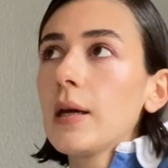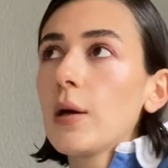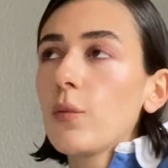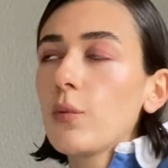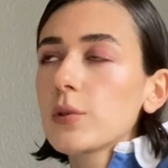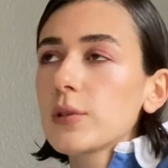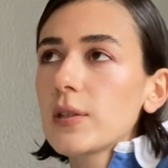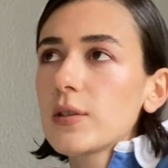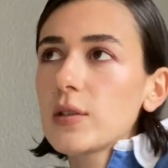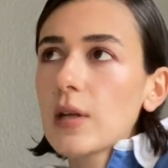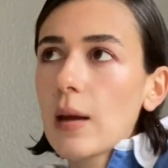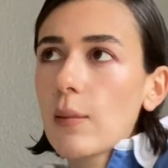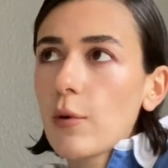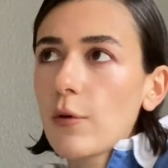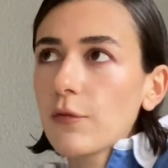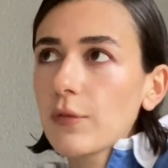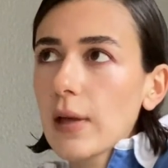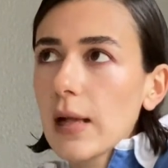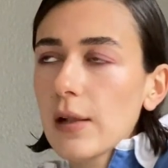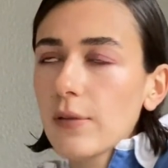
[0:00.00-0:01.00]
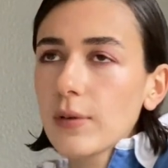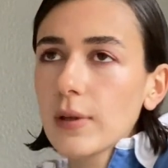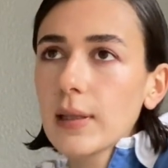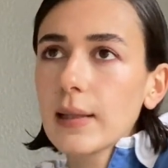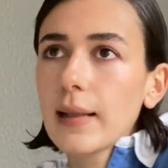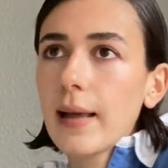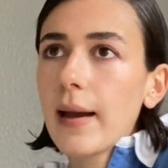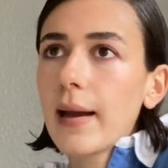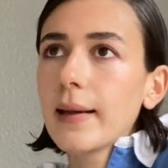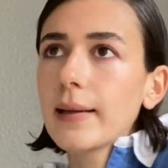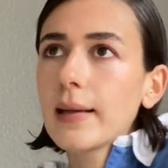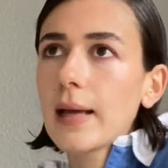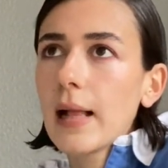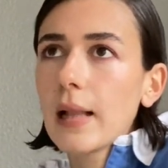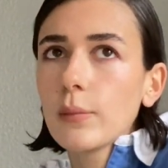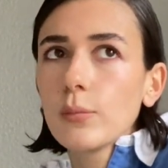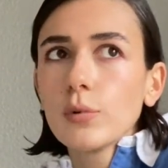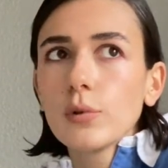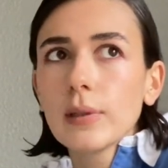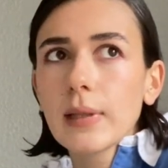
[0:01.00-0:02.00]
It was the time of Calvin Klein,
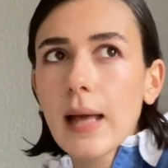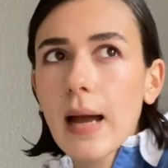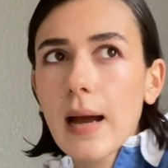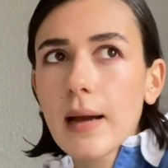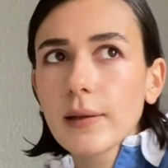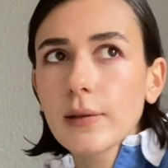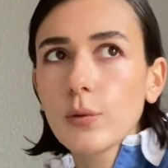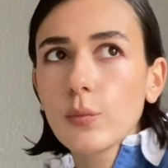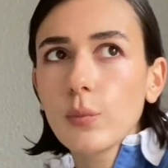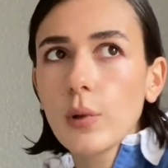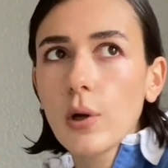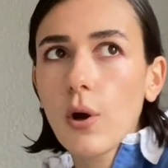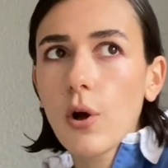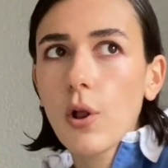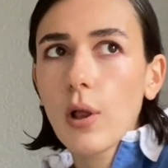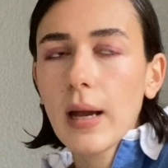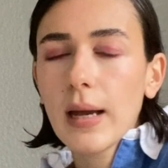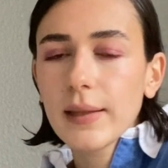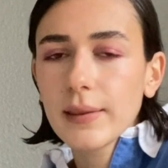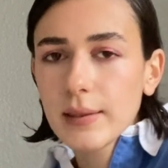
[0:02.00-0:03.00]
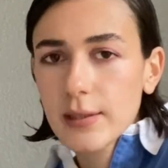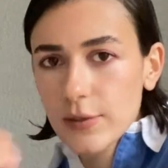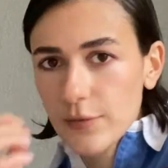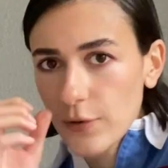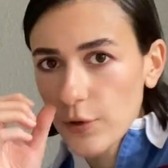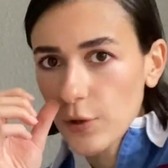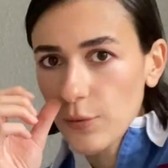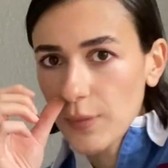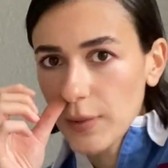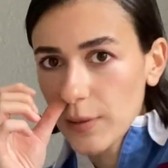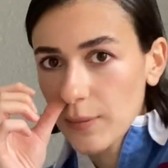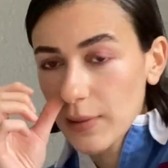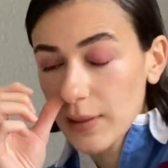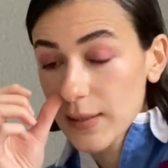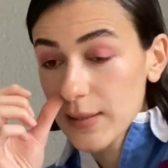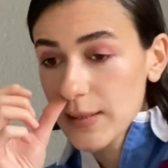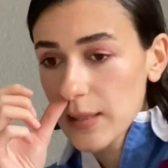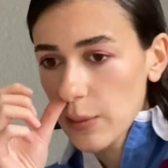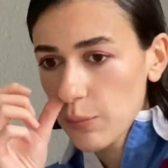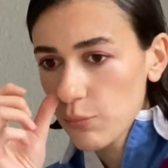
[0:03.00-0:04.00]
Helmut Lang. We all had these very
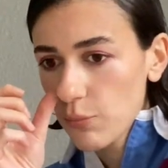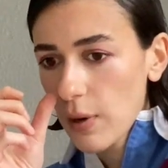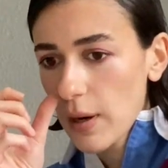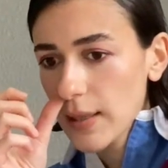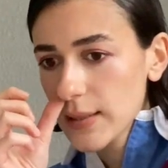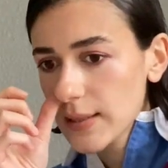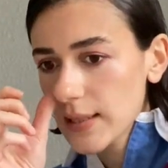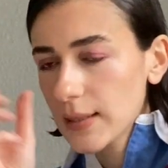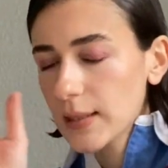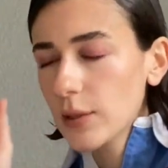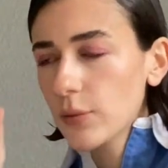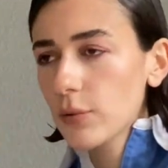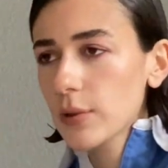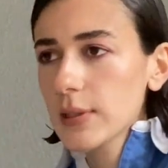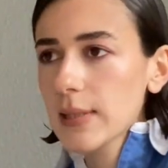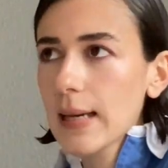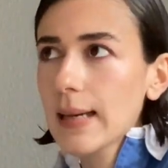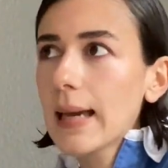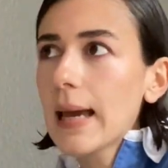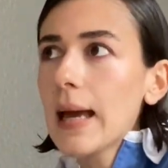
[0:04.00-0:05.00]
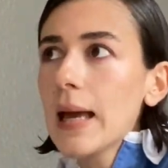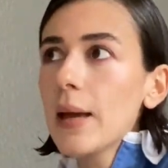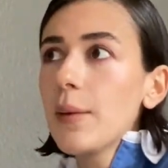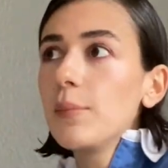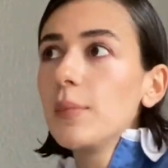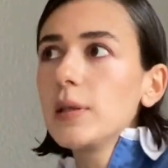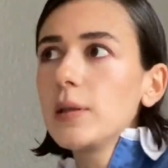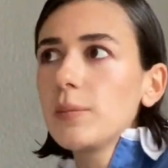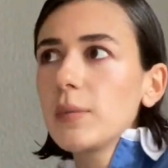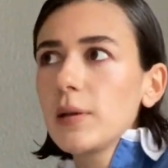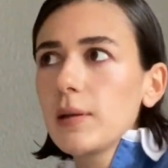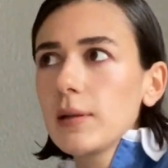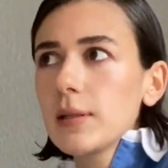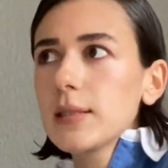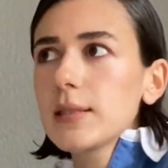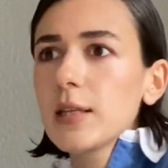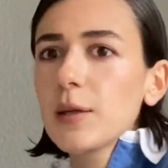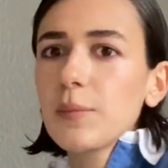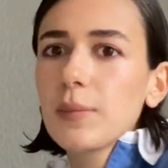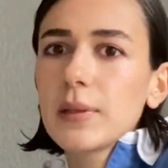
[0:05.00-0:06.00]
minimalistic brands, and he was like
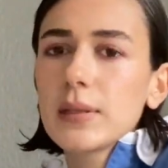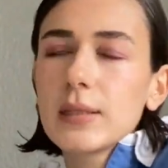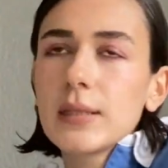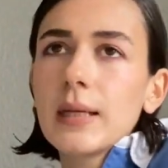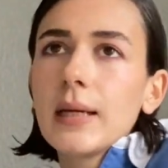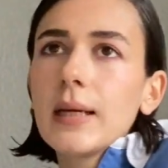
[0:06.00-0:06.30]
minimalistic, but,